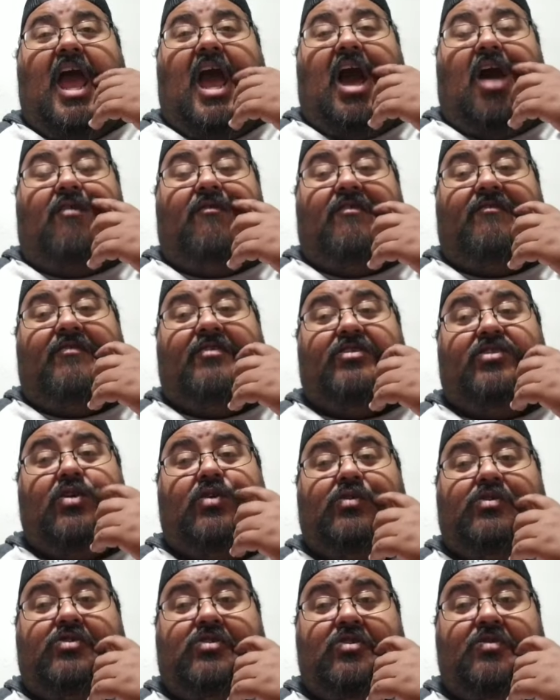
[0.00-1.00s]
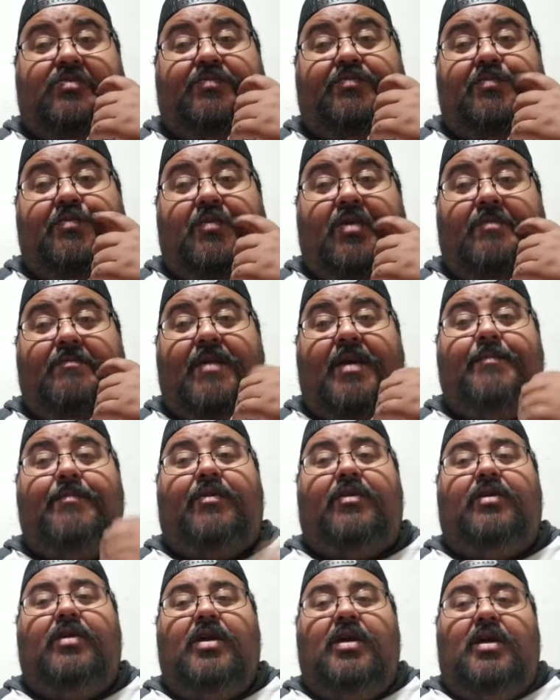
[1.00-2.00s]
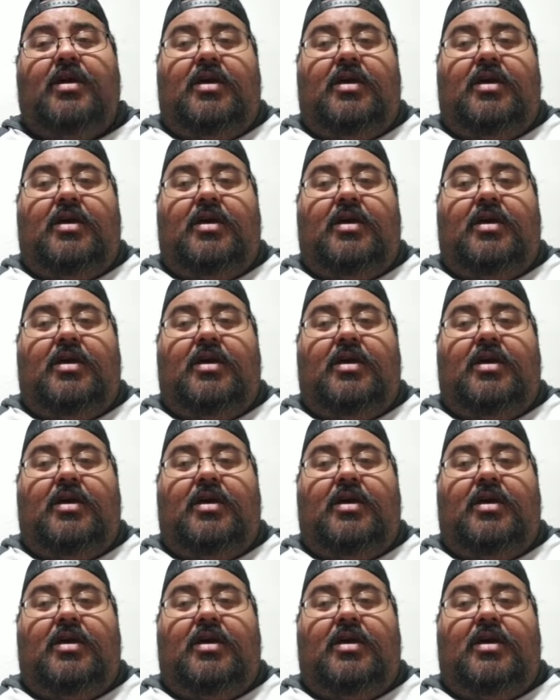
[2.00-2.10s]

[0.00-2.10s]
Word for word: However, those who remember,